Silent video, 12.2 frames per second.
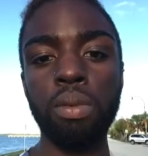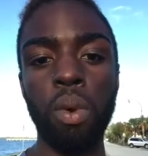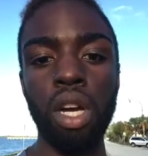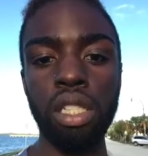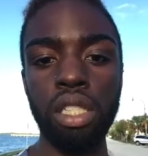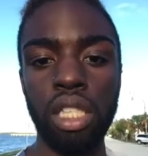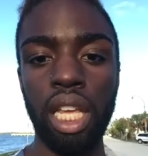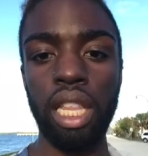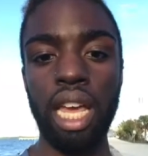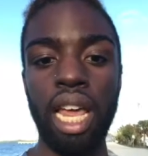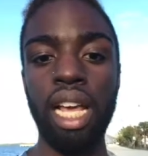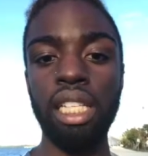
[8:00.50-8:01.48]
is one, say,
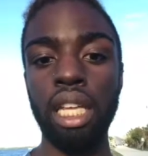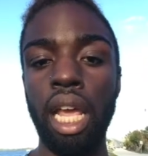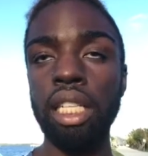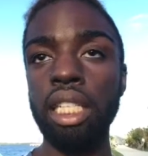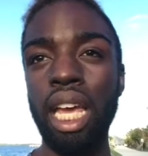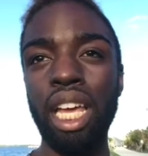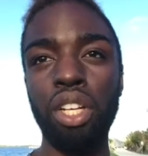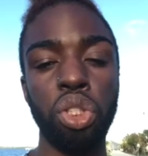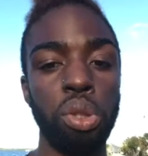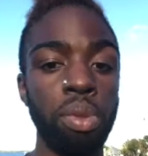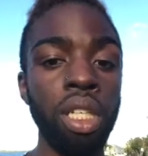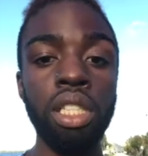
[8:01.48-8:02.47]
that has
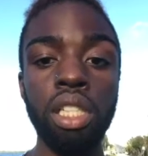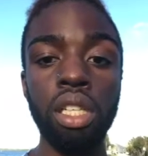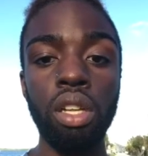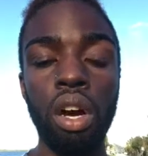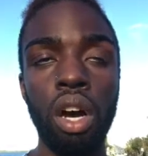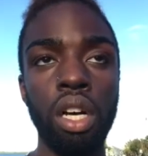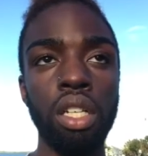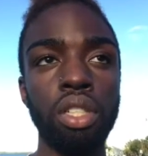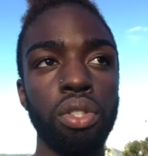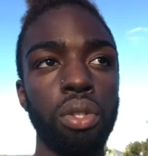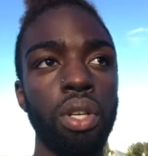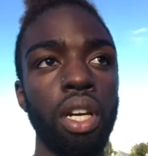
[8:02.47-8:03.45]
anti-LGBT
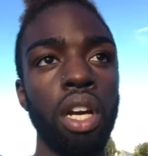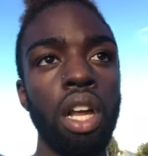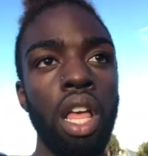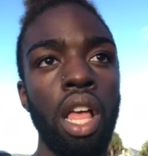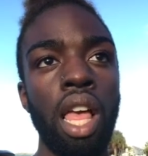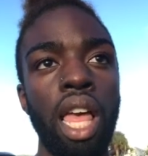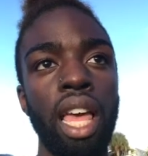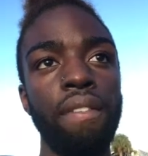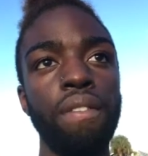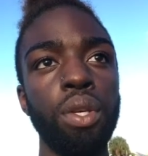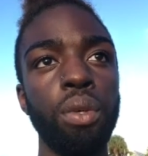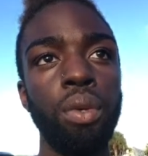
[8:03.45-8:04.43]
laws, or
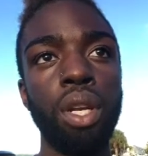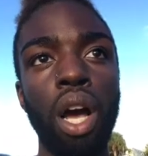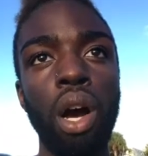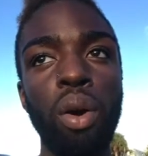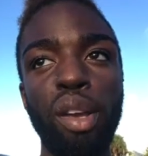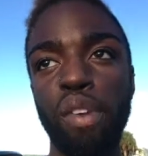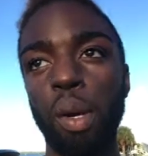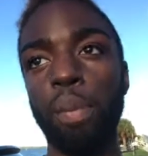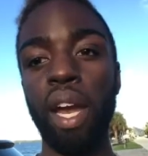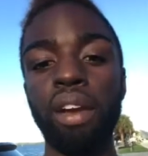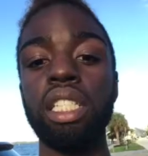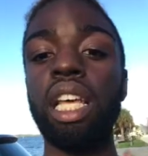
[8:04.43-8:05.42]
if your
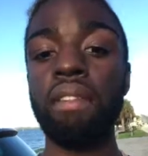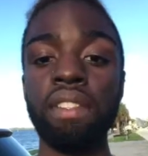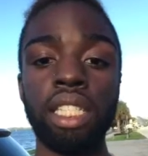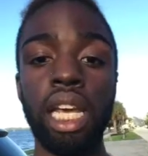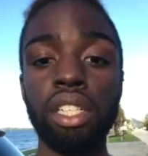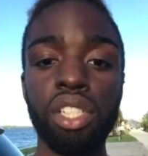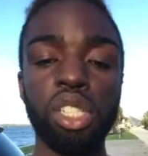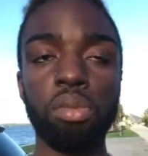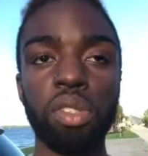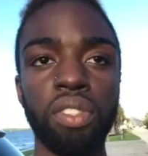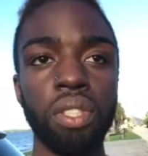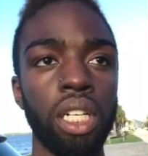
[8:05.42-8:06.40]
parents have said to you
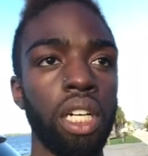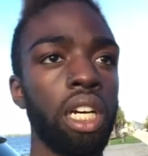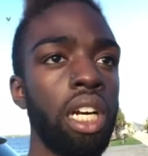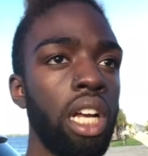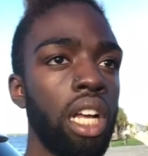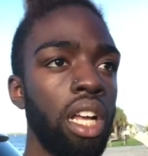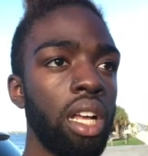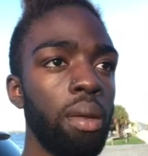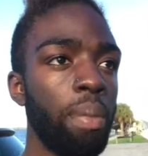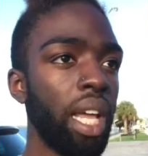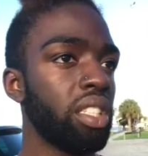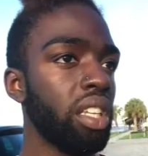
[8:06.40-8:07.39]
before,
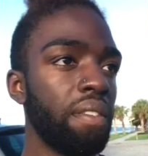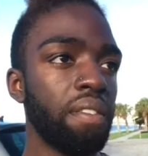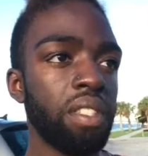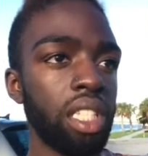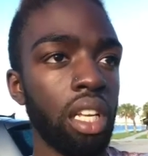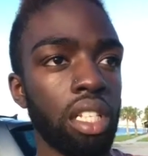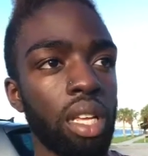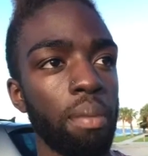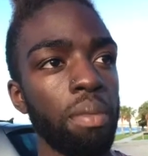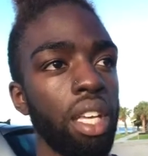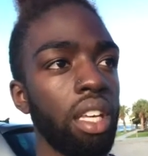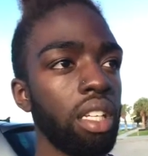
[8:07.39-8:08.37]
based off of seeing
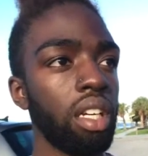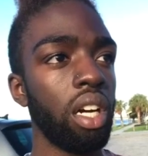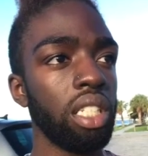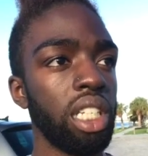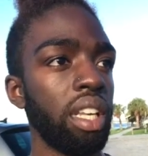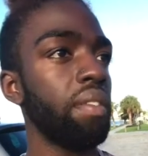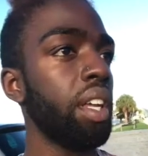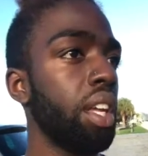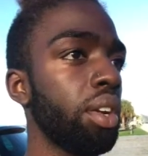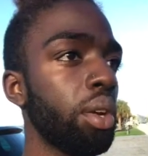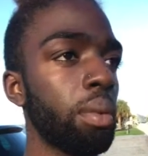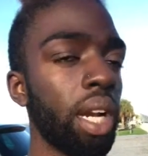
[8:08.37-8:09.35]
something on
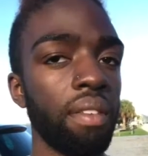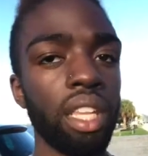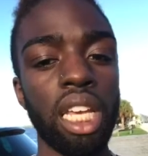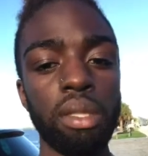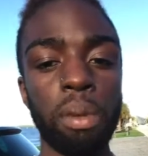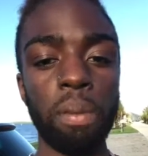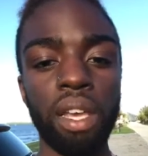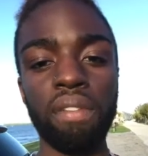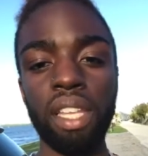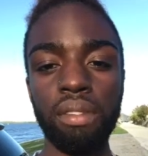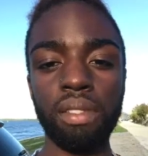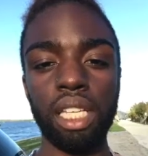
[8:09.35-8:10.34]
TV or whatever the case may be,
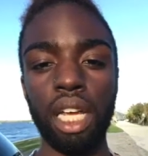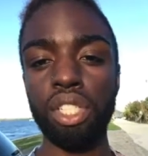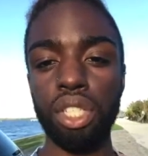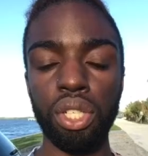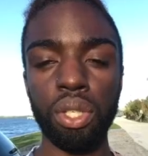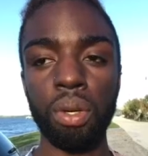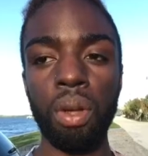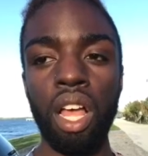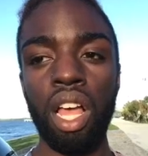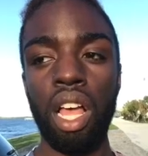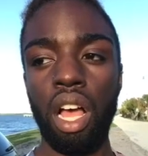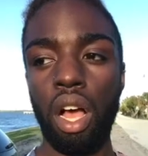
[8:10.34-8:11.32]
if they've said to you,
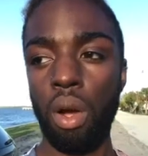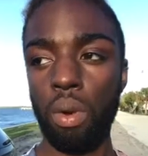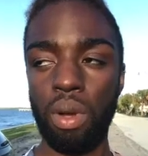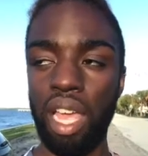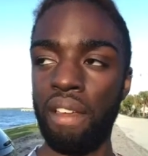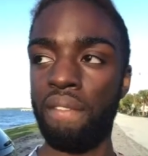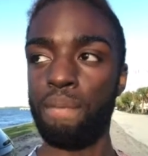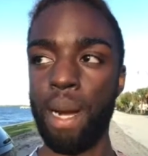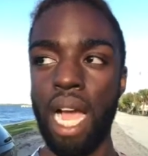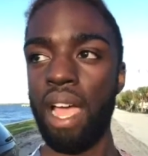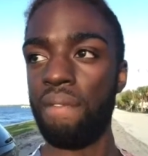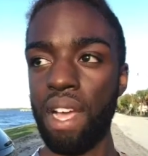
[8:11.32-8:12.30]
oh, if
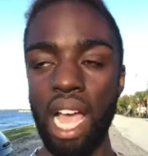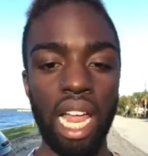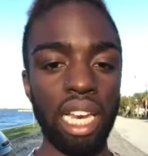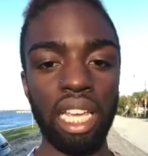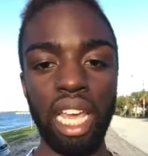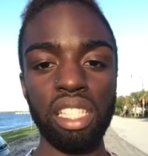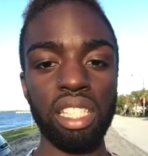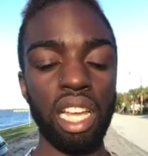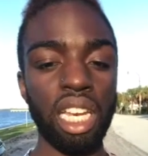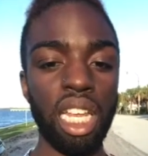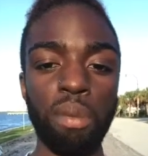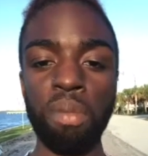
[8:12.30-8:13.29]
I had a gay
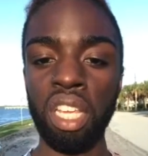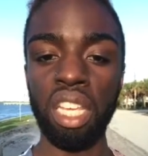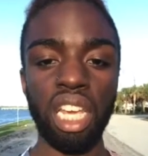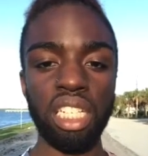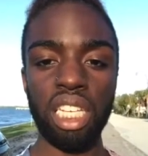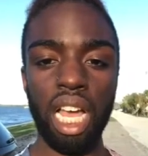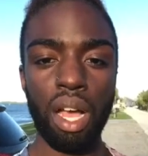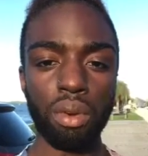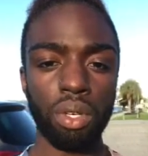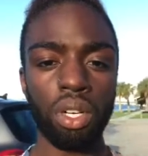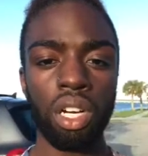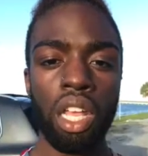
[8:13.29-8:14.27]
son, he'd be kicked
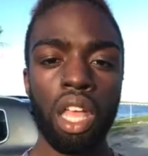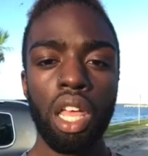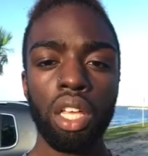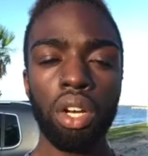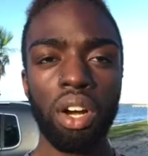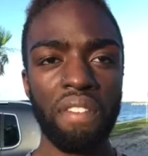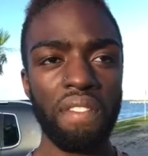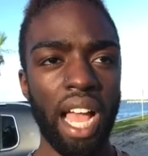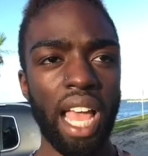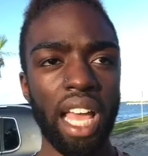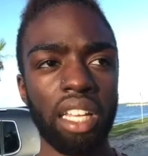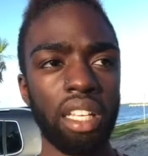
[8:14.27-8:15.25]
out, or if
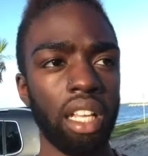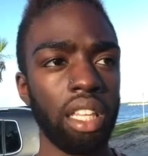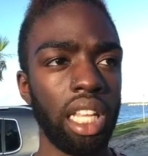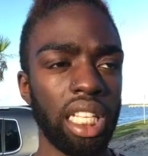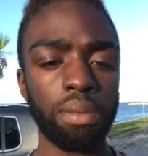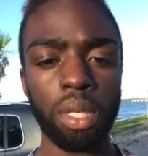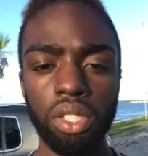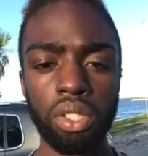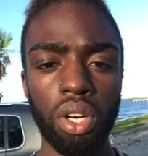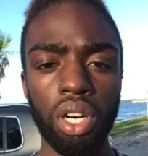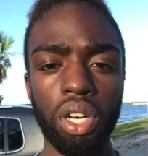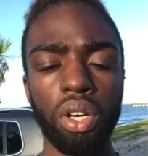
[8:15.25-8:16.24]
I had a lesbian
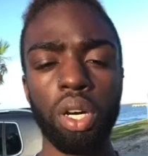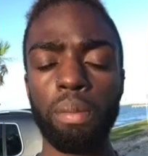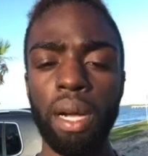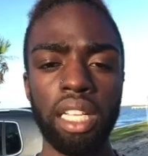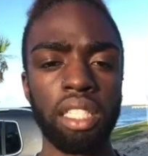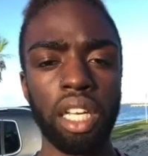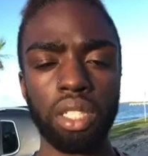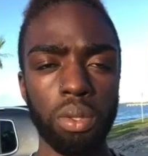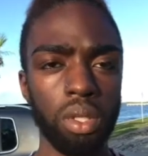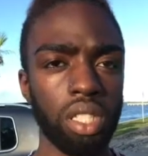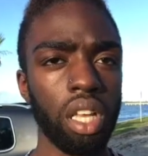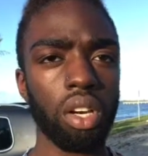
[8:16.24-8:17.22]
daughter or a
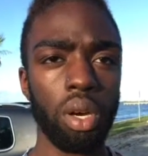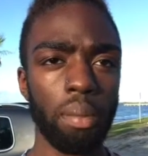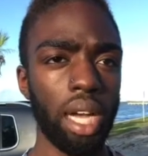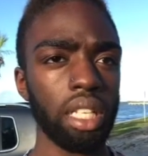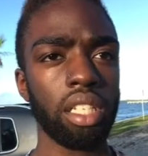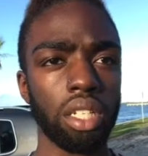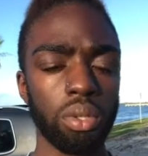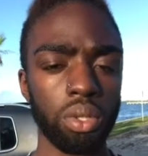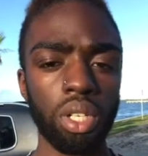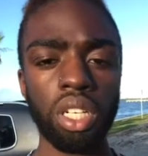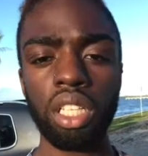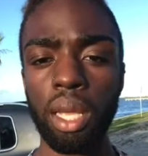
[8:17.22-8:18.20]
bisexual son or a
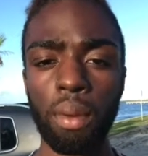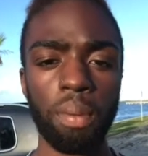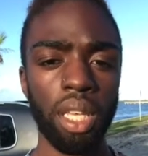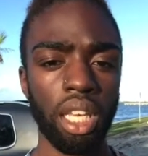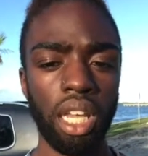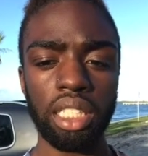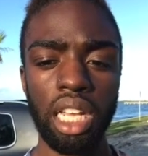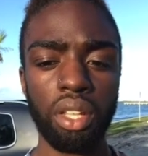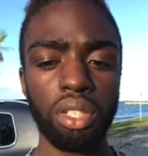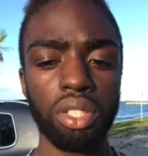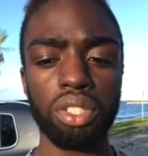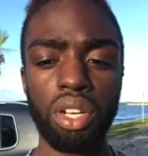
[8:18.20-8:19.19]
bisexual daughter, they would be kicked
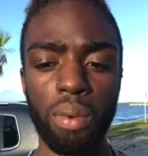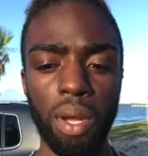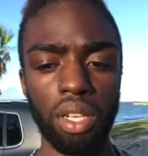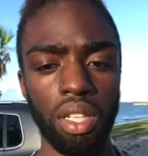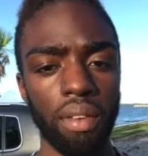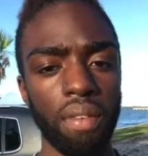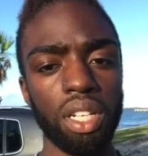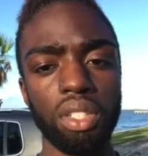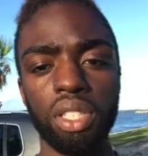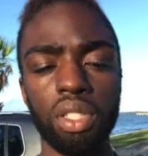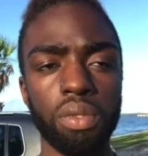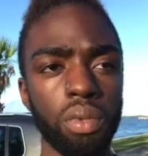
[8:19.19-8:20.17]
out, there's no way you'd live
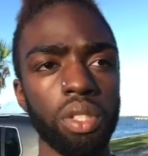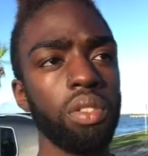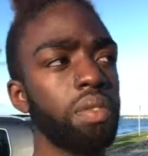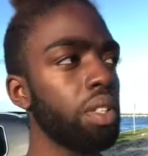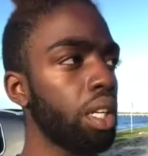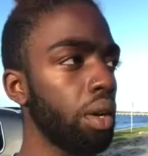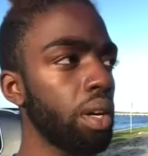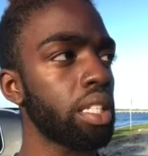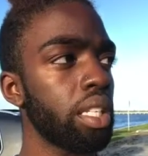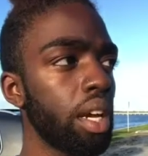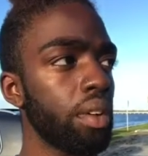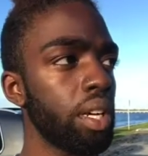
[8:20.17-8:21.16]
under this roof,
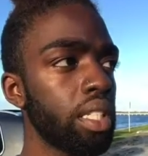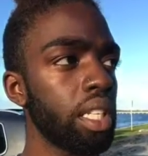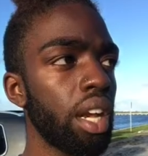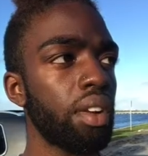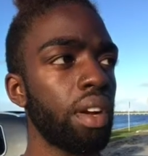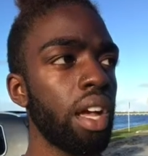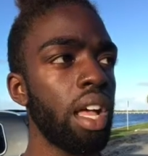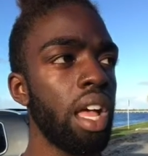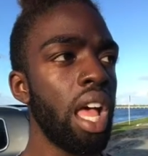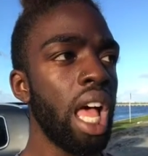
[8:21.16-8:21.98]
et cetera, et cetera.